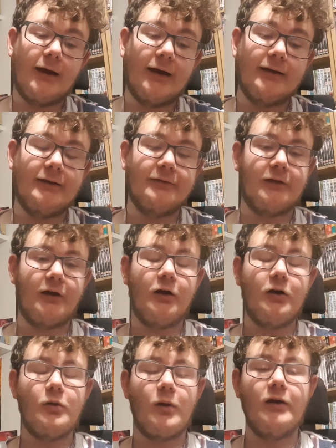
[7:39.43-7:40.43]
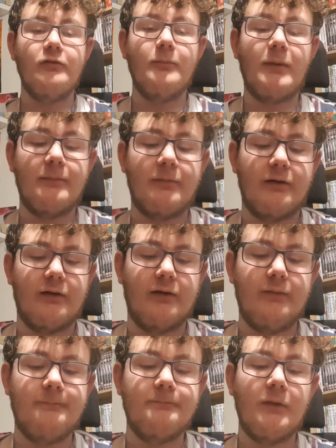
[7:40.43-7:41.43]
and he's like, oh, I remember
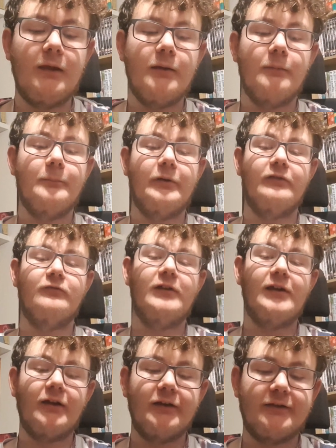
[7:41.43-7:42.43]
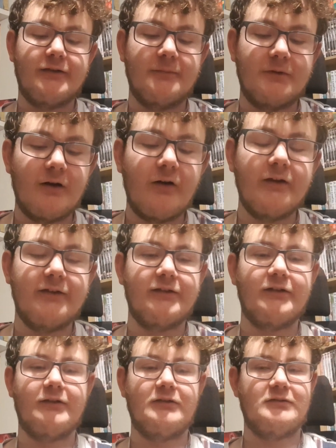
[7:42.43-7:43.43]
her, but realised some guys are